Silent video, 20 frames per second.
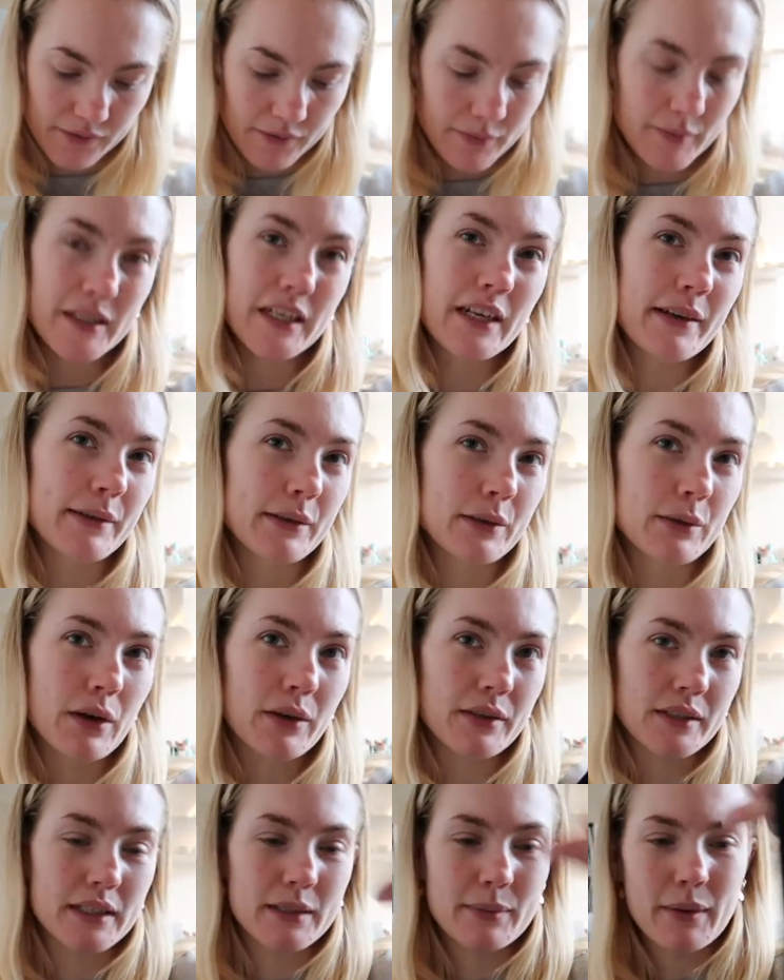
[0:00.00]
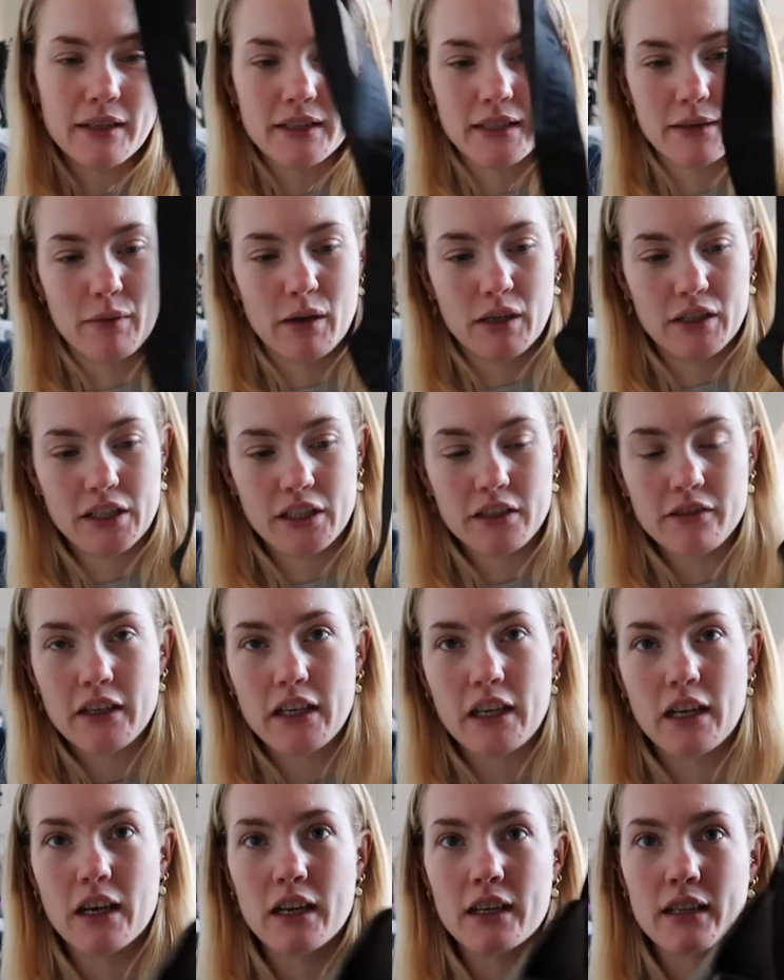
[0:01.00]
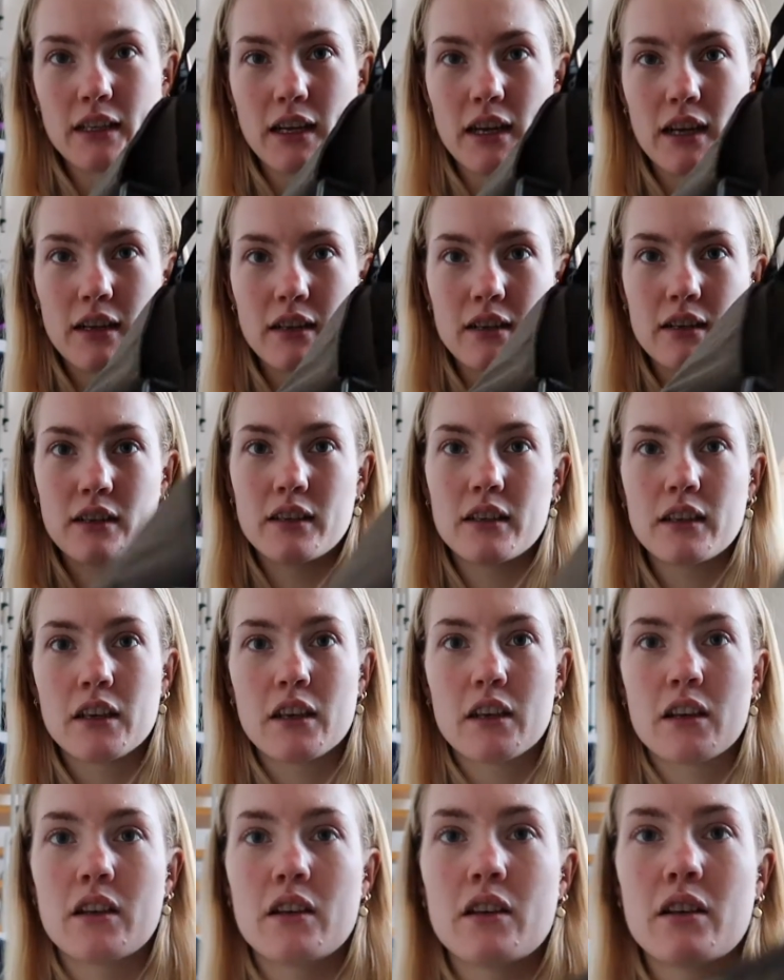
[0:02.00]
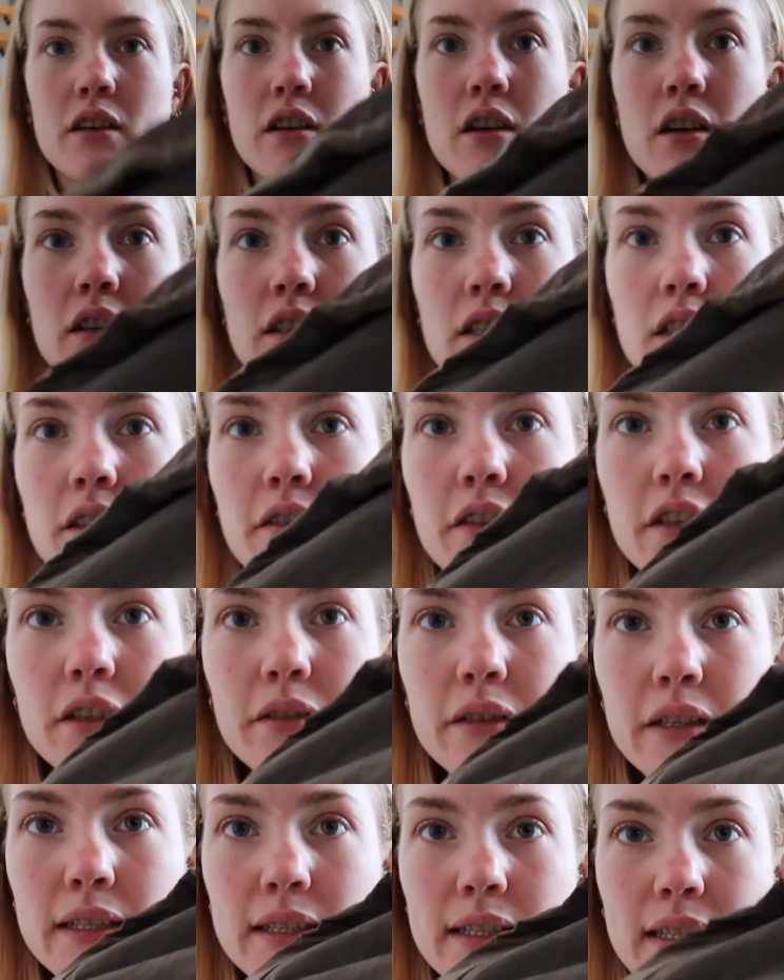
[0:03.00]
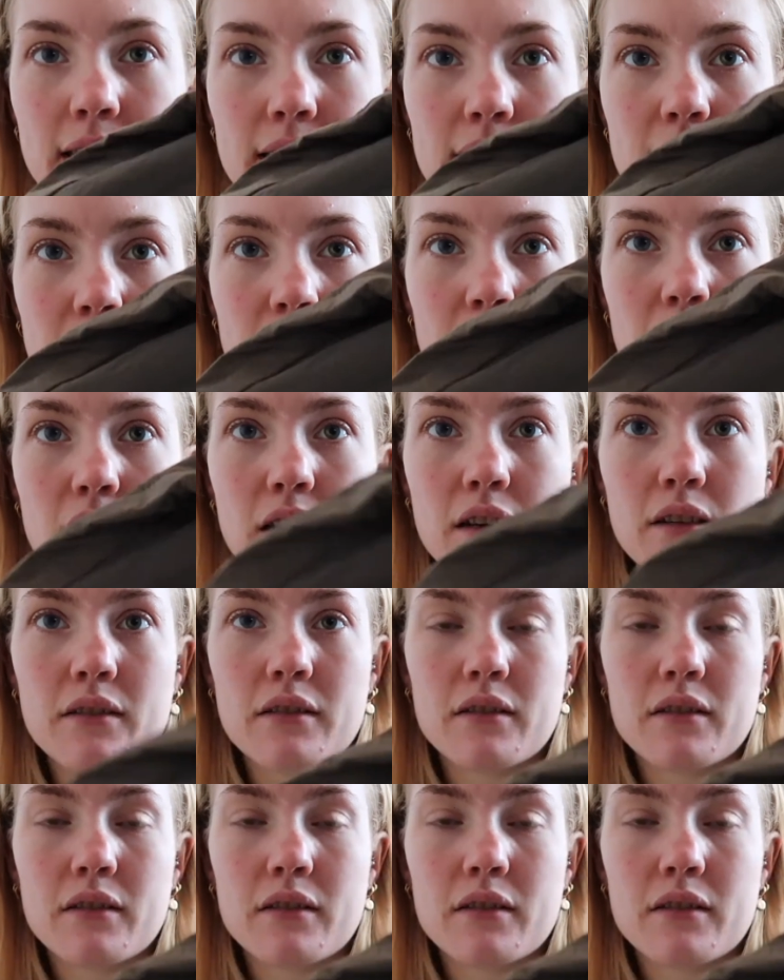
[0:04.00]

Material to what I was expecting, but I do really like that. I don't know if you can really see, it's like a